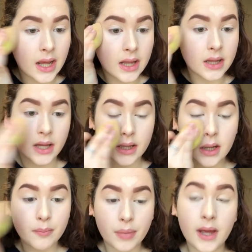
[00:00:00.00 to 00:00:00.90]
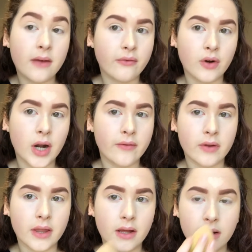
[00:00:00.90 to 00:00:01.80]
and like pay for
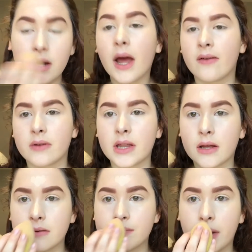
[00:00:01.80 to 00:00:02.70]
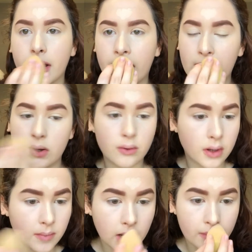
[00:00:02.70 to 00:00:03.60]
everything else. Not everything else, but like, you know
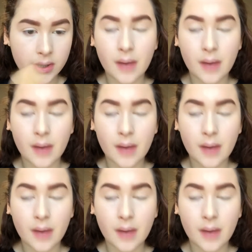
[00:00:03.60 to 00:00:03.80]
what I mean.